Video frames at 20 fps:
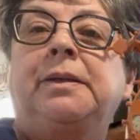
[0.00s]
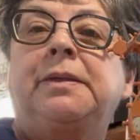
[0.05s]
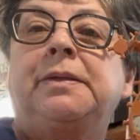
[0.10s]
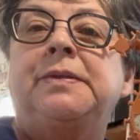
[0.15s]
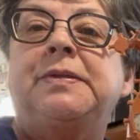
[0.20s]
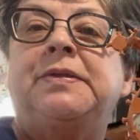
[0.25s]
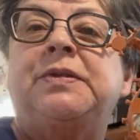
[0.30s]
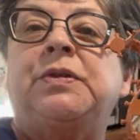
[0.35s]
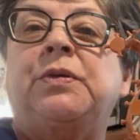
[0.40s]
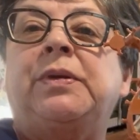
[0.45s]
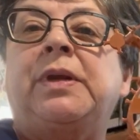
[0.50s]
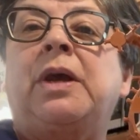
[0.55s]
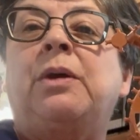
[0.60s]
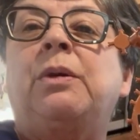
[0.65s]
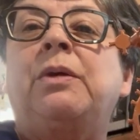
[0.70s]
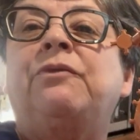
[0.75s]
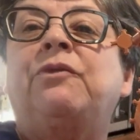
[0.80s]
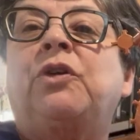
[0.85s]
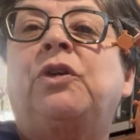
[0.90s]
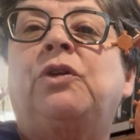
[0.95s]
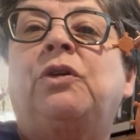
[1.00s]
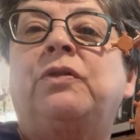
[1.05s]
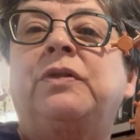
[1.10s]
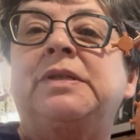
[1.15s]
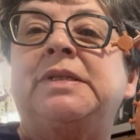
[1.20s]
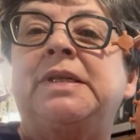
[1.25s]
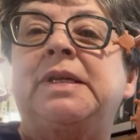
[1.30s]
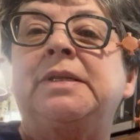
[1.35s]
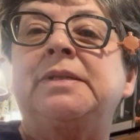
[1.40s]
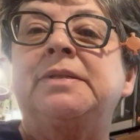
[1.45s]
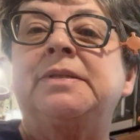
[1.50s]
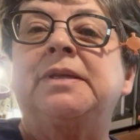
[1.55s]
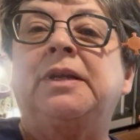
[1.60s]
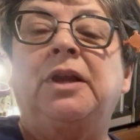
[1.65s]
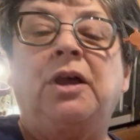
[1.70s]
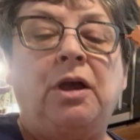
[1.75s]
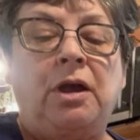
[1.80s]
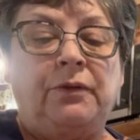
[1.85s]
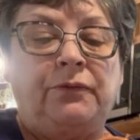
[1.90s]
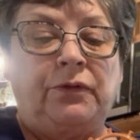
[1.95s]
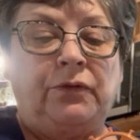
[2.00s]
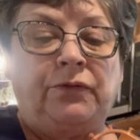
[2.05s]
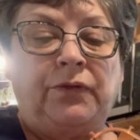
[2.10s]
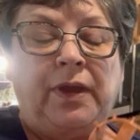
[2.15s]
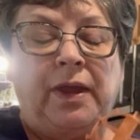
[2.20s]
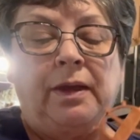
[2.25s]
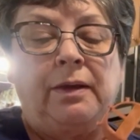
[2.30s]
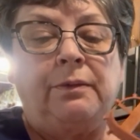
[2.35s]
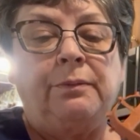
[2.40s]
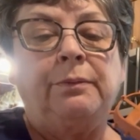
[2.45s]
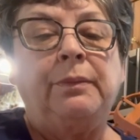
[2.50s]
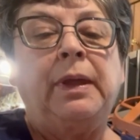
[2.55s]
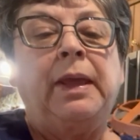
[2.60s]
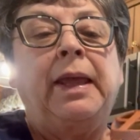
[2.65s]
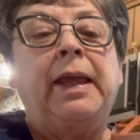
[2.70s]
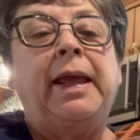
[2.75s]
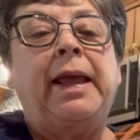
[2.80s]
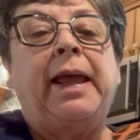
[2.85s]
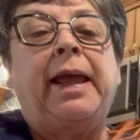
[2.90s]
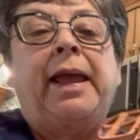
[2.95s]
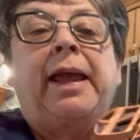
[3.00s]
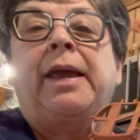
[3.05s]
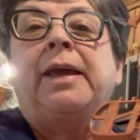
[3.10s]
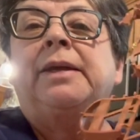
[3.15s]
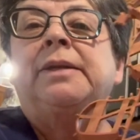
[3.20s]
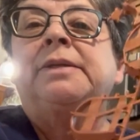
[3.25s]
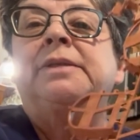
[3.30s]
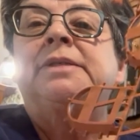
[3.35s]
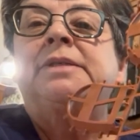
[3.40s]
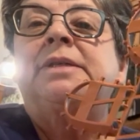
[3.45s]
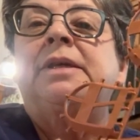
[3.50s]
So now I've got all the tinsel off of him, and